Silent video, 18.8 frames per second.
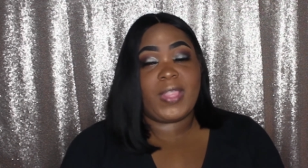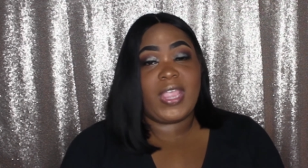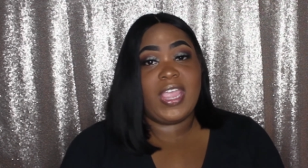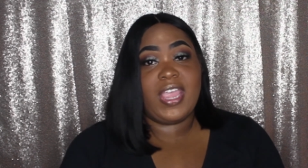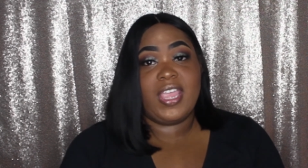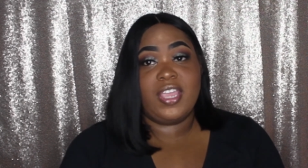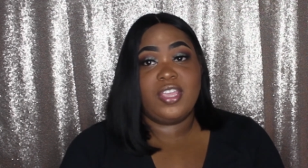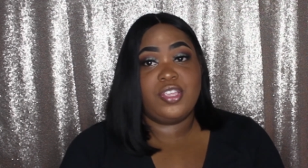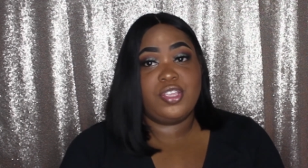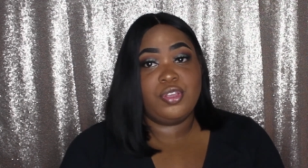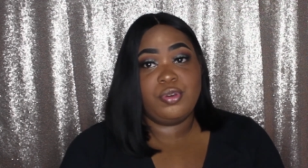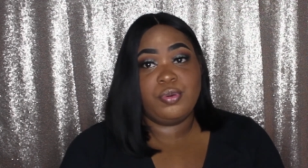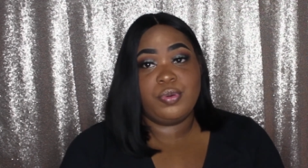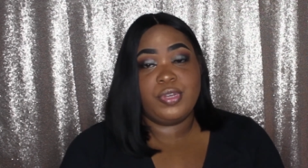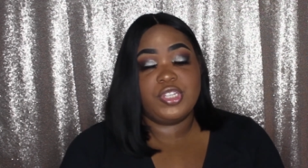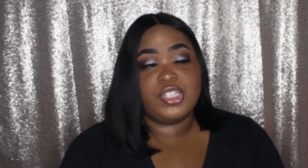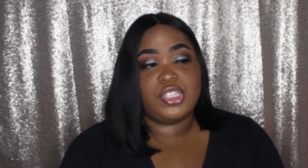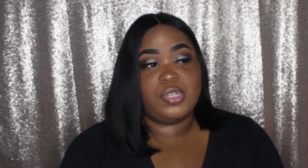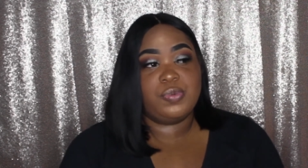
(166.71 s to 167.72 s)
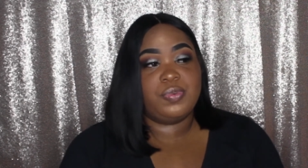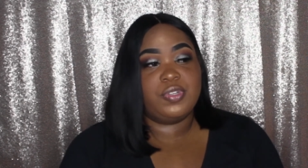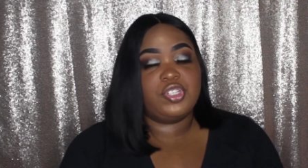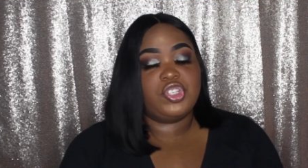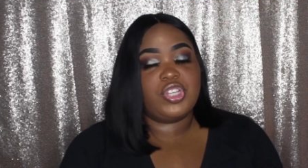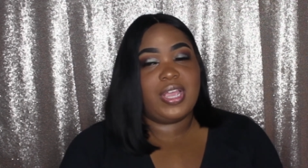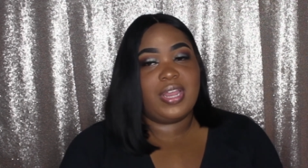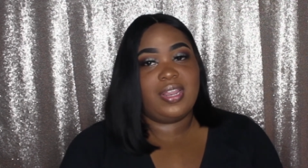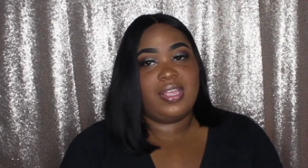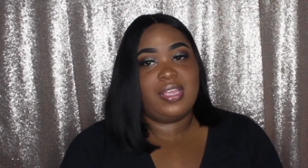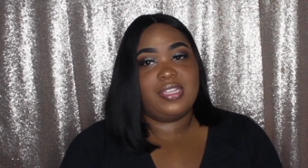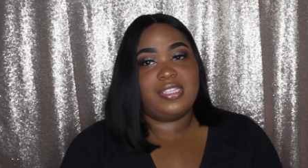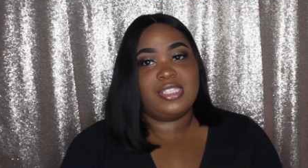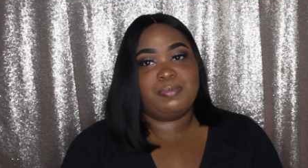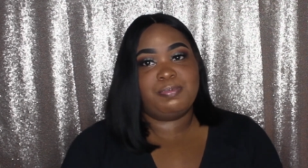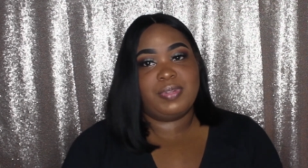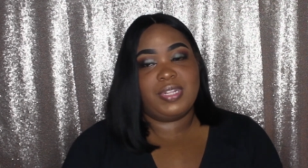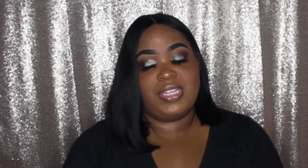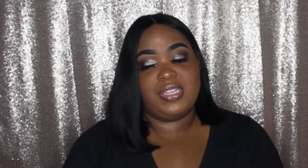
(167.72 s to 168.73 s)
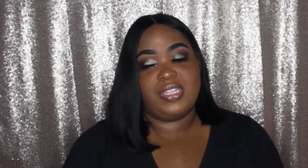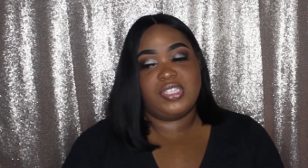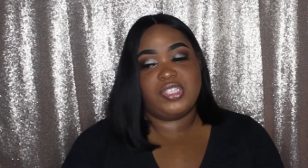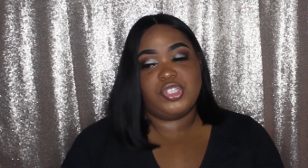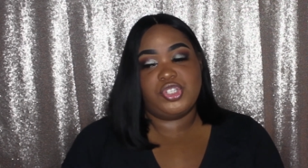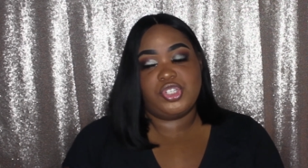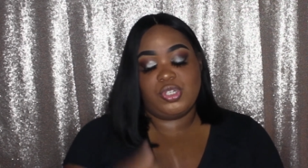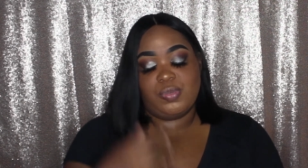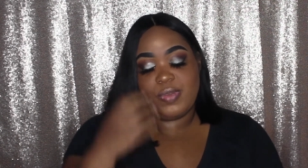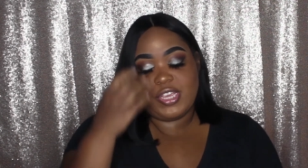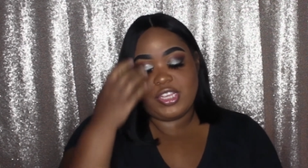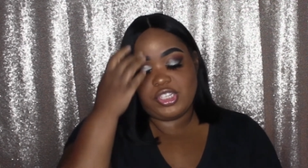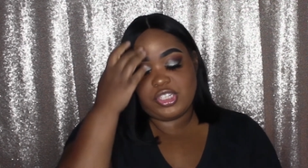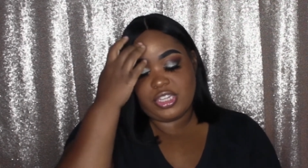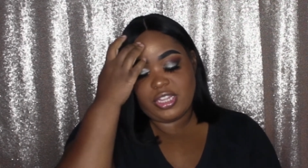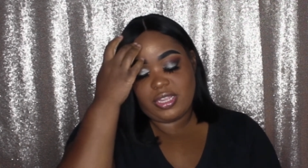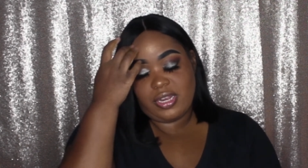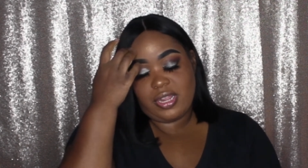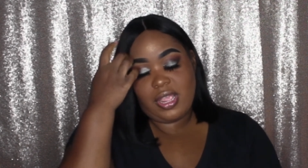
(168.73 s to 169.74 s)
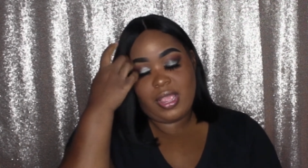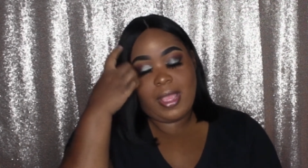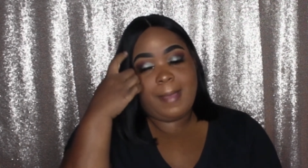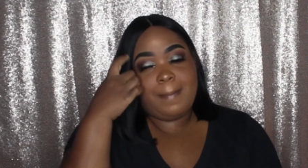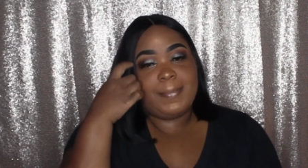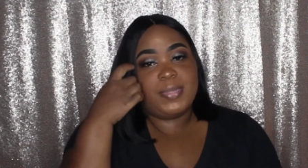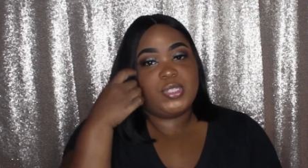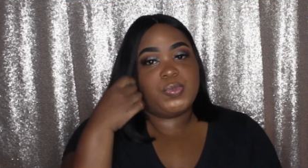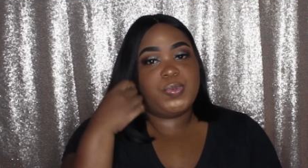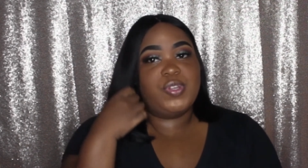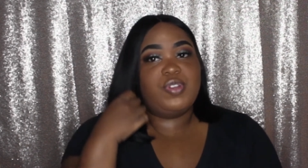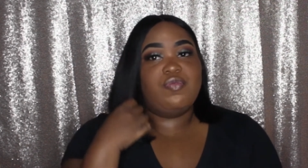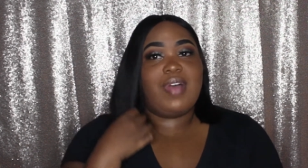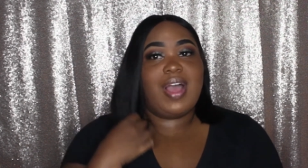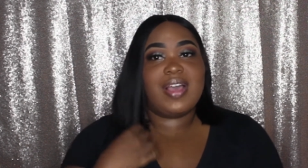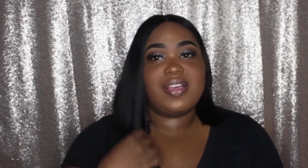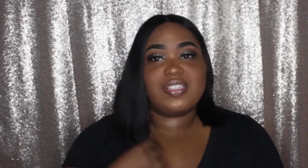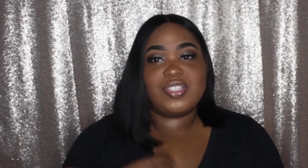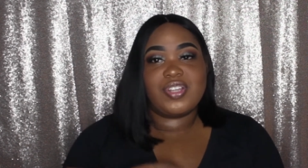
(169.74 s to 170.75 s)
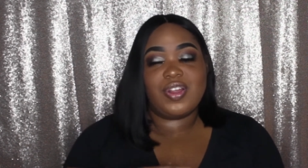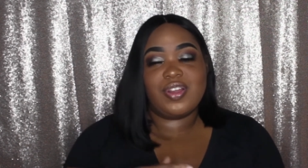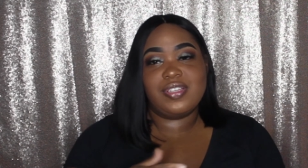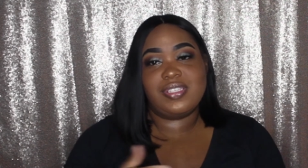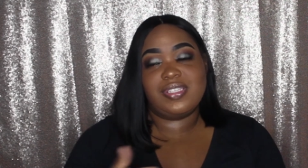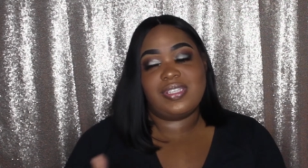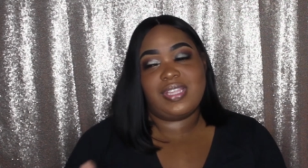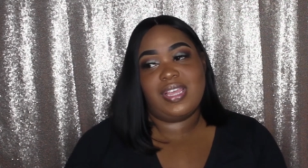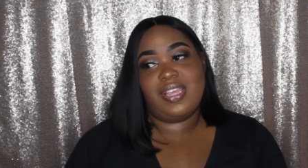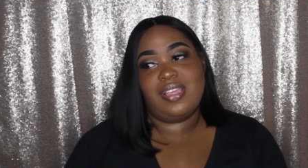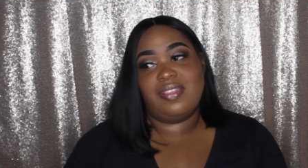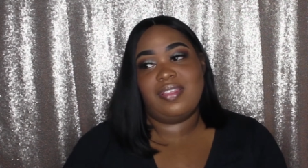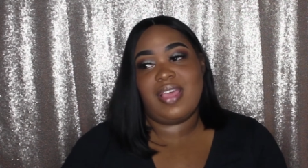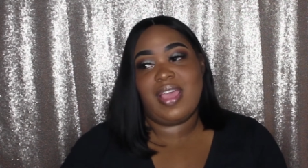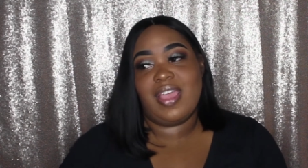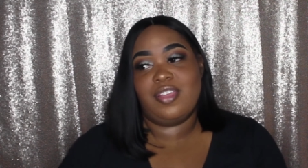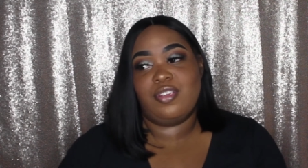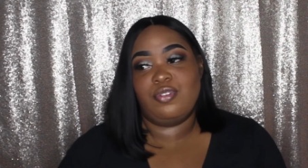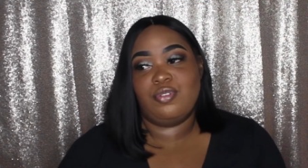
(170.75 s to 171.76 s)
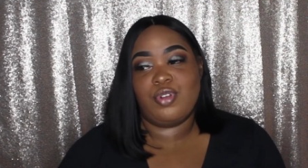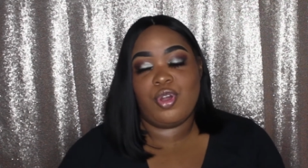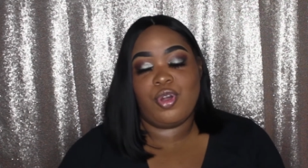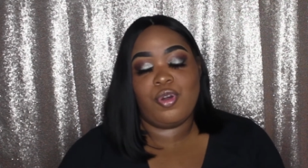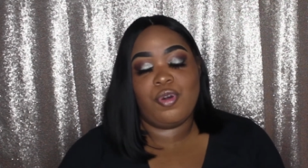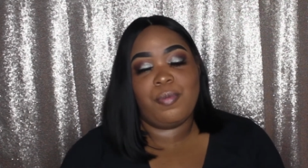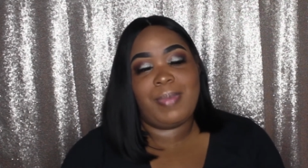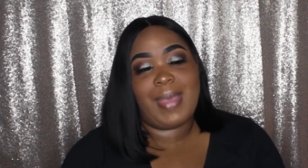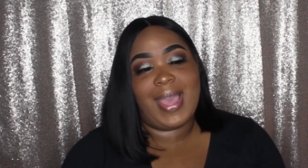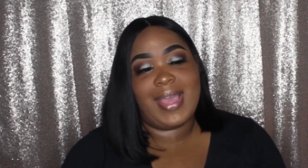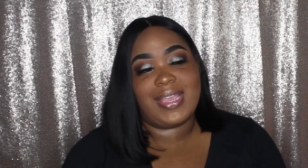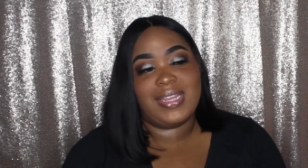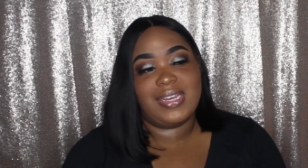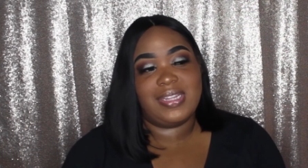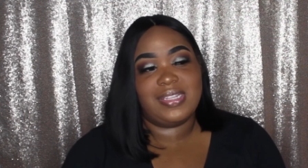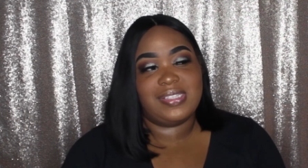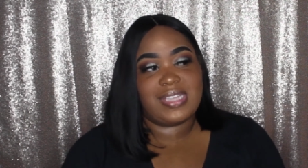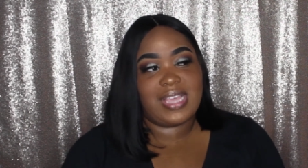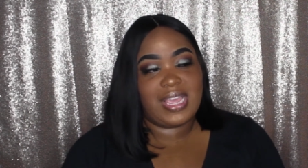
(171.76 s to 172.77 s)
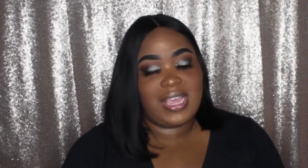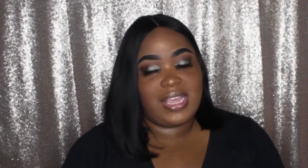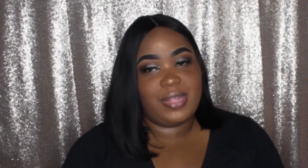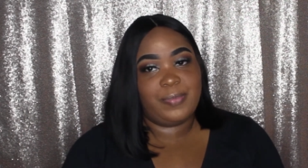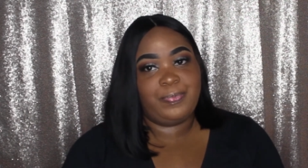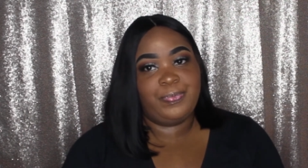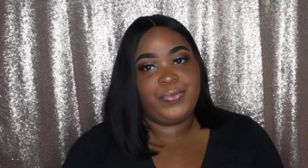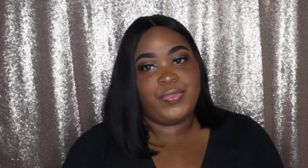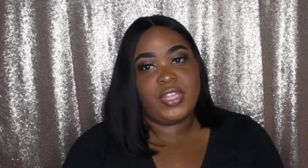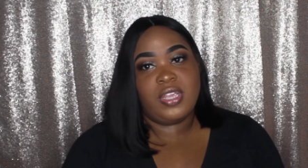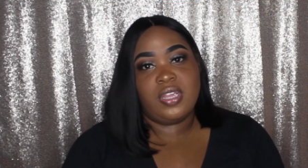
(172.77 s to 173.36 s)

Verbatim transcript: and you and she was trying to explain the situation between Rockstar's saying that you know back in the day